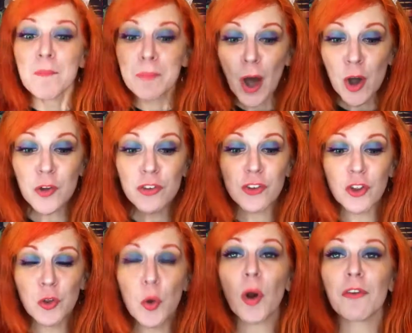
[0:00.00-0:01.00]
post
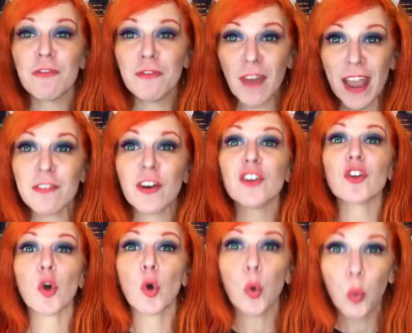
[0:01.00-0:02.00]
your favorite
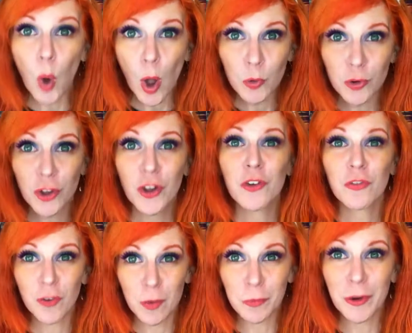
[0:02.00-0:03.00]
quote
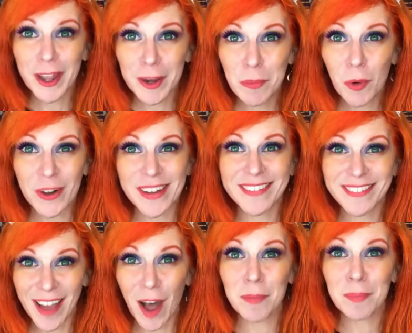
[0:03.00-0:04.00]
from Rick and Morty
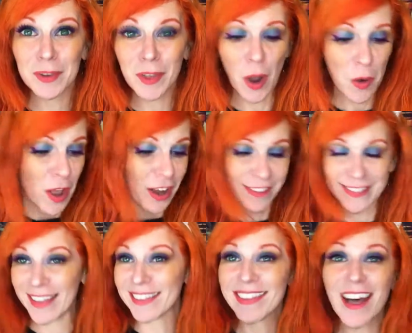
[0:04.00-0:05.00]
down below because
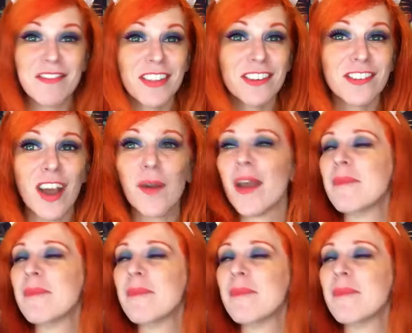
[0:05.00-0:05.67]
I love this show.